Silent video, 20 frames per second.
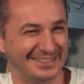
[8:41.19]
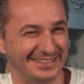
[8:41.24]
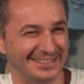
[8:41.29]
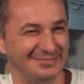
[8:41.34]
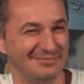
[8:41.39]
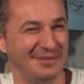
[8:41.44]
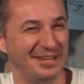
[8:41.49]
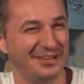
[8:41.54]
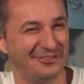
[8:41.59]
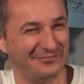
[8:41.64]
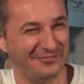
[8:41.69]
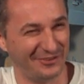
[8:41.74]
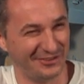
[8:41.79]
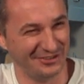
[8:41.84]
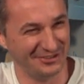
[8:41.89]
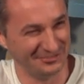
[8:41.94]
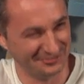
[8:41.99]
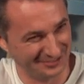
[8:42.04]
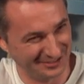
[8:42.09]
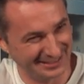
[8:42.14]
make fun
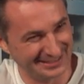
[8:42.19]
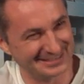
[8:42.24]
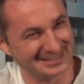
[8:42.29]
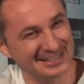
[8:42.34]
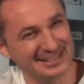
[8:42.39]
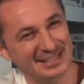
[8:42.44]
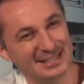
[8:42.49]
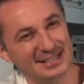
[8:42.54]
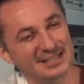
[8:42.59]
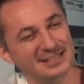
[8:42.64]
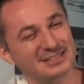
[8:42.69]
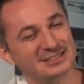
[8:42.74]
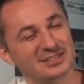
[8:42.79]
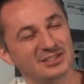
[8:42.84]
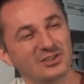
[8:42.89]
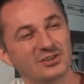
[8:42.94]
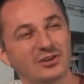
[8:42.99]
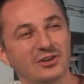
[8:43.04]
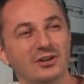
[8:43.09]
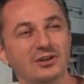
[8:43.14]
of it. Sure.
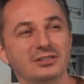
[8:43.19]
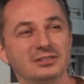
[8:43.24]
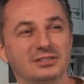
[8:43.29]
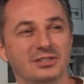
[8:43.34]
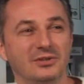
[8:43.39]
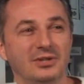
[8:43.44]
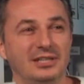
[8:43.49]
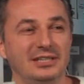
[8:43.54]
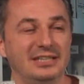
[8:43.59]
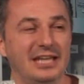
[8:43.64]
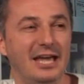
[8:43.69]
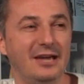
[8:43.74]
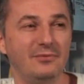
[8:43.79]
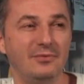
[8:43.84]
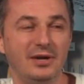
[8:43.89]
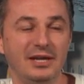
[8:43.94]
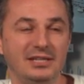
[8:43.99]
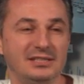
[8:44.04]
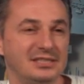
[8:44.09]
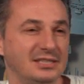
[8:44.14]
So in that
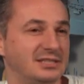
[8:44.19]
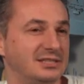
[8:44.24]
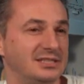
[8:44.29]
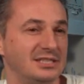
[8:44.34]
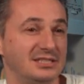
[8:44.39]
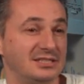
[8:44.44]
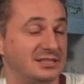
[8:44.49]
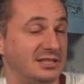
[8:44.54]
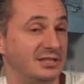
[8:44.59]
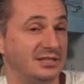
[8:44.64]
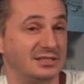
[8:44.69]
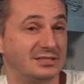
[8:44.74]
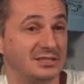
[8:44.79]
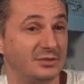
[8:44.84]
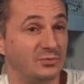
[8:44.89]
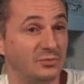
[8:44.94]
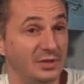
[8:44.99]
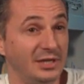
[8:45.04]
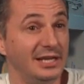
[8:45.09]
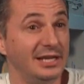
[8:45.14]
way, it's a
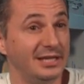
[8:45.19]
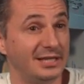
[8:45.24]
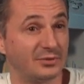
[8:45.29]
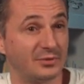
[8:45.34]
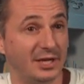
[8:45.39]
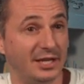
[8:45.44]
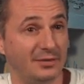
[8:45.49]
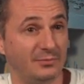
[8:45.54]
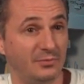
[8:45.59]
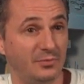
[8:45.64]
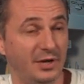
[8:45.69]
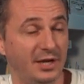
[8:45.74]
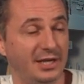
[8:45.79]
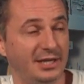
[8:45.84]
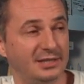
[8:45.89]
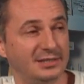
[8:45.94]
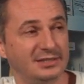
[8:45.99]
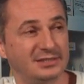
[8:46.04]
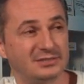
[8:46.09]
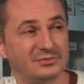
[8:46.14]
really great way,
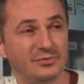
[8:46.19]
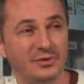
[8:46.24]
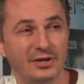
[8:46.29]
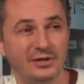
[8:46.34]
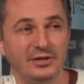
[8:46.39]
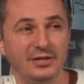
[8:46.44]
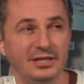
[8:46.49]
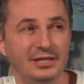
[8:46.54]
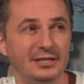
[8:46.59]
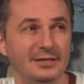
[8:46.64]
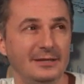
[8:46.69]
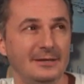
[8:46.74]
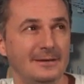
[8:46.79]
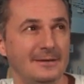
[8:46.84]
and it's very,